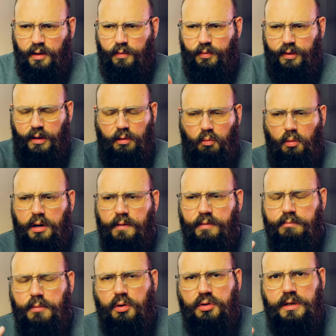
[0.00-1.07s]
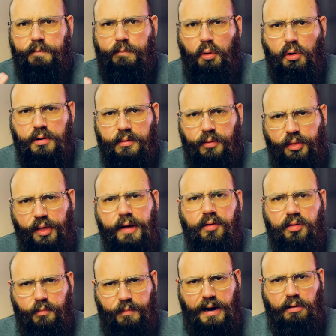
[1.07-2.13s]
that one of the most important things
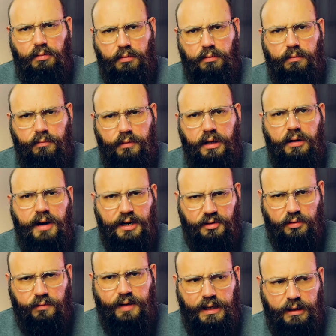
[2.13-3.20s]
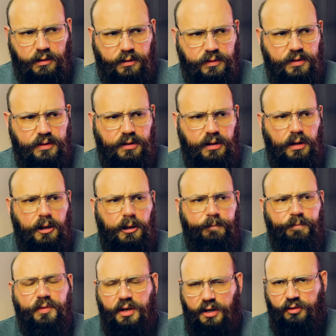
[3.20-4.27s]
about international violence,
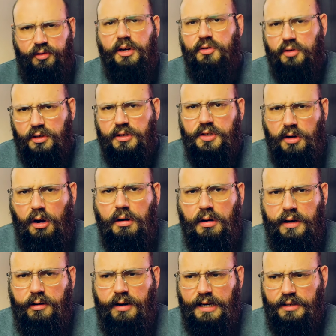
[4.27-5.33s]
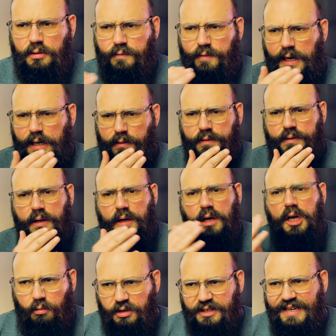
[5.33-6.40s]
the decision to start international violence,
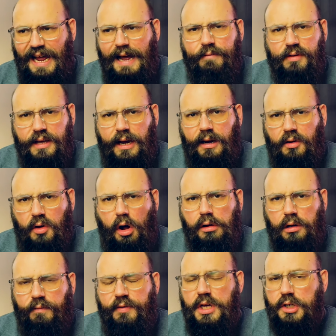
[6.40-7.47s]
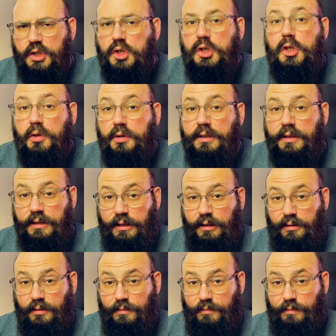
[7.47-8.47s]
was navigating all of the uncertainty,